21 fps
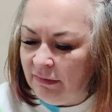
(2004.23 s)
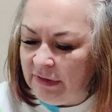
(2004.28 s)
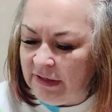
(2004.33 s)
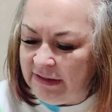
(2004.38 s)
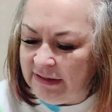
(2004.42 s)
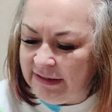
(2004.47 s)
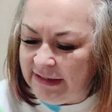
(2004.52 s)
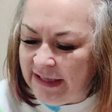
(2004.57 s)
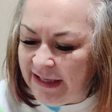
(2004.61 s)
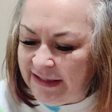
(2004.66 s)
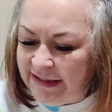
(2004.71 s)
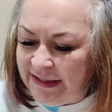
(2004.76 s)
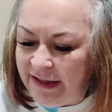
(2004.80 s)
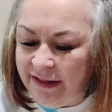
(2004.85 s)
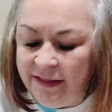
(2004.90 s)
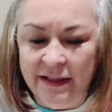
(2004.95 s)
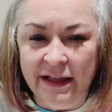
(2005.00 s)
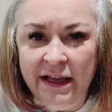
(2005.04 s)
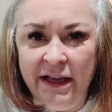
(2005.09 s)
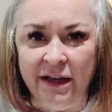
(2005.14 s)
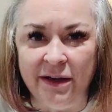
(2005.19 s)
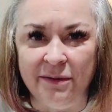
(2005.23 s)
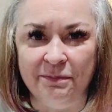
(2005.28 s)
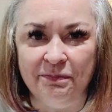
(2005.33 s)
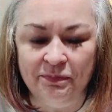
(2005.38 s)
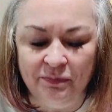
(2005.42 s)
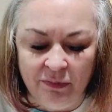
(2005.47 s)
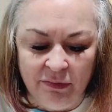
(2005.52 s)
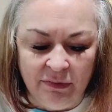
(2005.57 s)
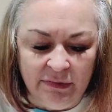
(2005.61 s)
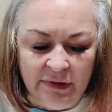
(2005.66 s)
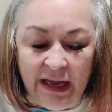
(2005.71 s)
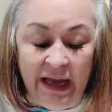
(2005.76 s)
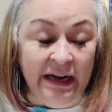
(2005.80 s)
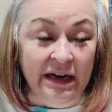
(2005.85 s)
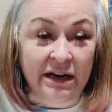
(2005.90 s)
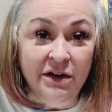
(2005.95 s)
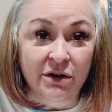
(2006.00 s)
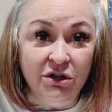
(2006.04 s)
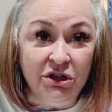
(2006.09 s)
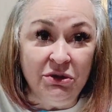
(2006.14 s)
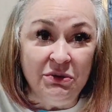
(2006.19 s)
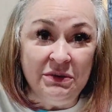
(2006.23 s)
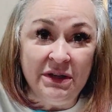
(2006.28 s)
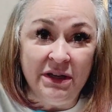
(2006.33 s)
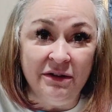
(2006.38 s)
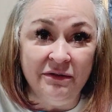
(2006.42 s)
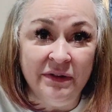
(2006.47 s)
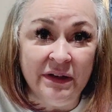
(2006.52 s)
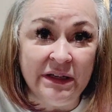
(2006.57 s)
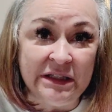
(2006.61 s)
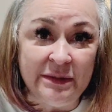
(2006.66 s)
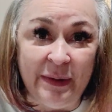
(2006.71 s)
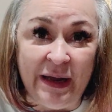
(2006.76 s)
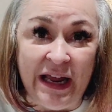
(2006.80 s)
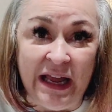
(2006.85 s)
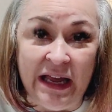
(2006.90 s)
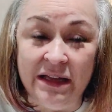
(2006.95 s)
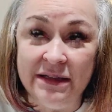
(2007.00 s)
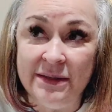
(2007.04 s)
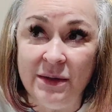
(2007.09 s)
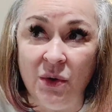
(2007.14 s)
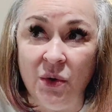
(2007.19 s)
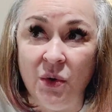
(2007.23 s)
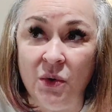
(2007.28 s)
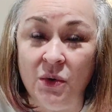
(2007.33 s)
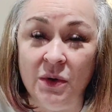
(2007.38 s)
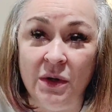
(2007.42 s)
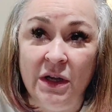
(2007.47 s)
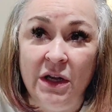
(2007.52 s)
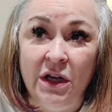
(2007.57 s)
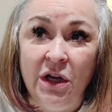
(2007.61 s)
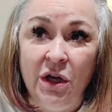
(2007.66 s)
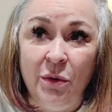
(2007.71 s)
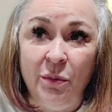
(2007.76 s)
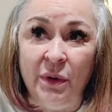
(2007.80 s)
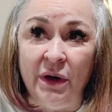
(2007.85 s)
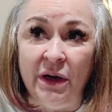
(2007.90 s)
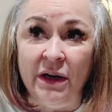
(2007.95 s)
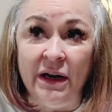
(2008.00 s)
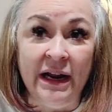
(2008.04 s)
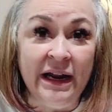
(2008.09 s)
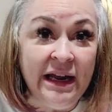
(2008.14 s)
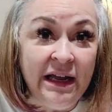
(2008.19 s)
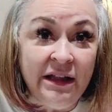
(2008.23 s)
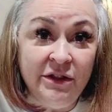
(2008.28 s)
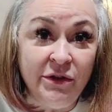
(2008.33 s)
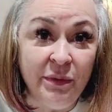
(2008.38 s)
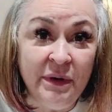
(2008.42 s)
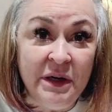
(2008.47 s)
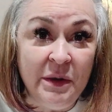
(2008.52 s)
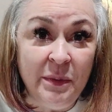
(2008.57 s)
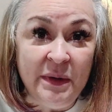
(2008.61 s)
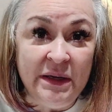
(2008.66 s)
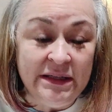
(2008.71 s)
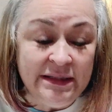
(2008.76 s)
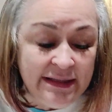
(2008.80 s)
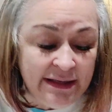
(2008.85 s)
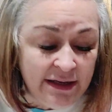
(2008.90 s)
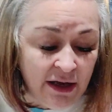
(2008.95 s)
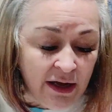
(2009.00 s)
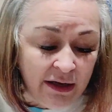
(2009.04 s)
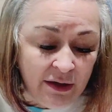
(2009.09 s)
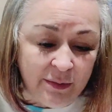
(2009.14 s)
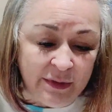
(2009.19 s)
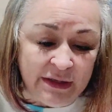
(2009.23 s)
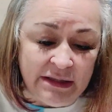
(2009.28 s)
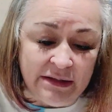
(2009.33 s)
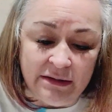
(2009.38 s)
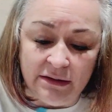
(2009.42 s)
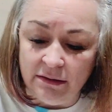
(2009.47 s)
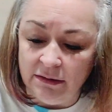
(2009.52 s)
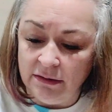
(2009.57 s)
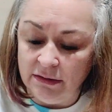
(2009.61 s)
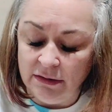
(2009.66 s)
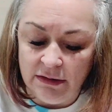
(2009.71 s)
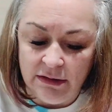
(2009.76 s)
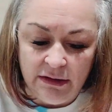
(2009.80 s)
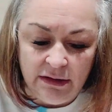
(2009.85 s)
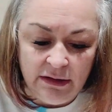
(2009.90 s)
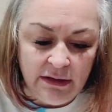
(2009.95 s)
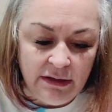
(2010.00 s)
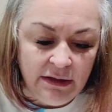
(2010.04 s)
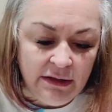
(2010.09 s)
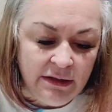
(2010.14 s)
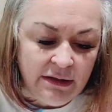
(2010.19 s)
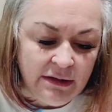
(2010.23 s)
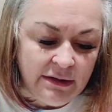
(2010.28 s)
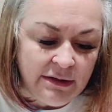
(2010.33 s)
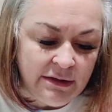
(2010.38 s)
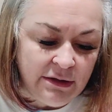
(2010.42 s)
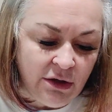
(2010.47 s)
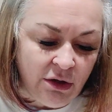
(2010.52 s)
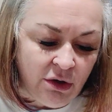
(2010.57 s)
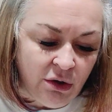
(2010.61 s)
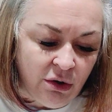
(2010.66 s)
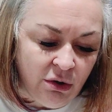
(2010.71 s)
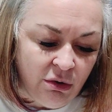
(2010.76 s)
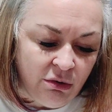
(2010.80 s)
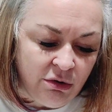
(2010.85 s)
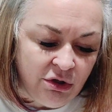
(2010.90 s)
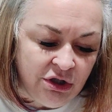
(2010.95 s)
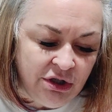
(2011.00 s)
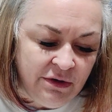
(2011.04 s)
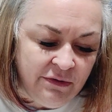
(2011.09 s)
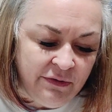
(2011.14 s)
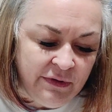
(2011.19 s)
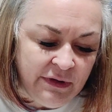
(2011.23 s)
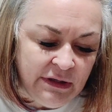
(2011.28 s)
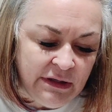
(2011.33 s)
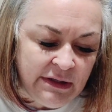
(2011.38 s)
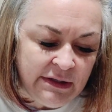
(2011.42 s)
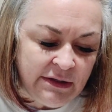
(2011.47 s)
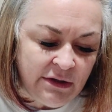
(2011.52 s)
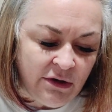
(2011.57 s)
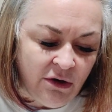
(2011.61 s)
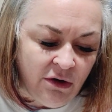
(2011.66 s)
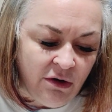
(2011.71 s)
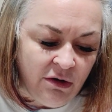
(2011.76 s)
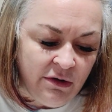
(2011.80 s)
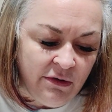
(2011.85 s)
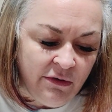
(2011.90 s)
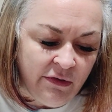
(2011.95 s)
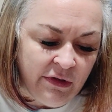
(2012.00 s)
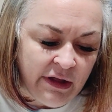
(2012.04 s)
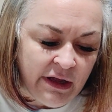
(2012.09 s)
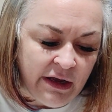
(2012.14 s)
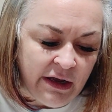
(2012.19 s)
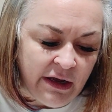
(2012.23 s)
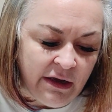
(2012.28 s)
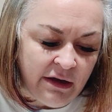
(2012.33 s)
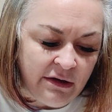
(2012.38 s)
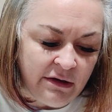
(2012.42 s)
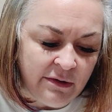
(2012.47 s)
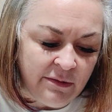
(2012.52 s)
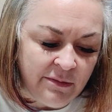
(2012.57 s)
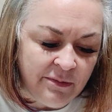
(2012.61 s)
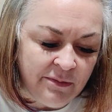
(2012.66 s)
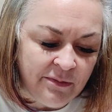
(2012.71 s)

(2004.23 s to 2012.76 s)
That's a thing. I didn't know she was going to fix my asshole, but I had 3 episiotomies. So she fixed all of that,